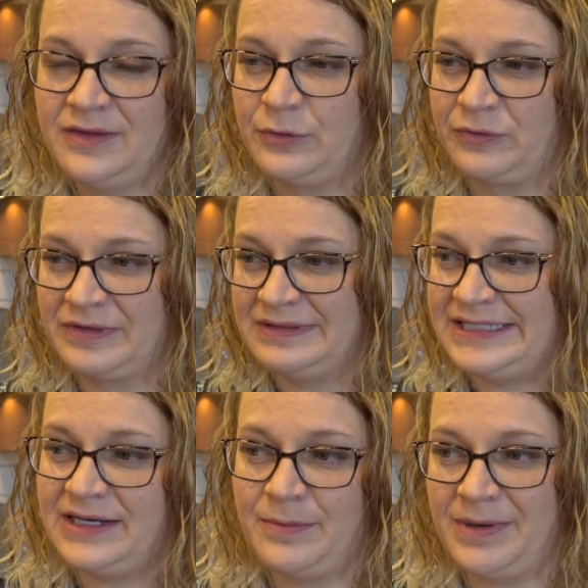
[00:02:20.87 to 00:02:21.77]
there was a
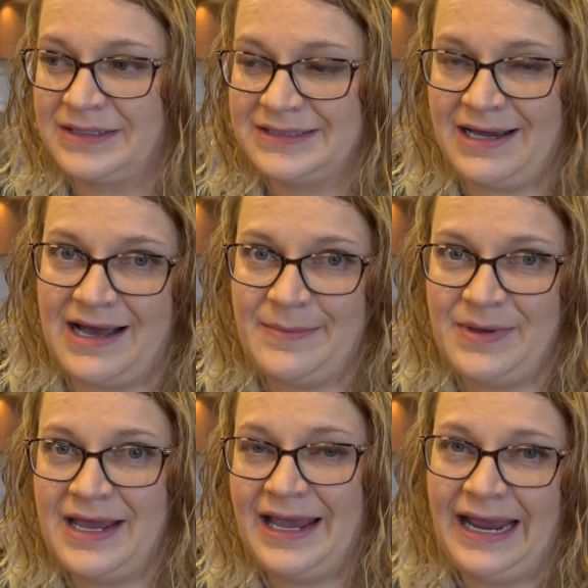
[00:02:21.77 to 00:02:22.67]
leak up on
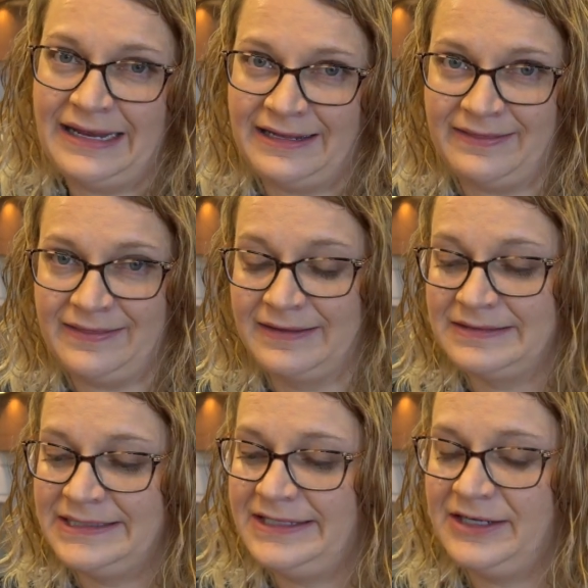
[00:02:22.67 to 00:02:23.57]
top, and then the
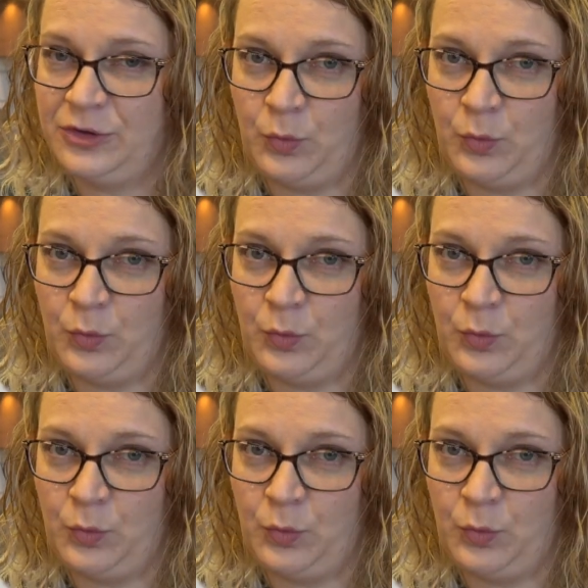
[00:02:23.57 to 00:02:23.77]
leak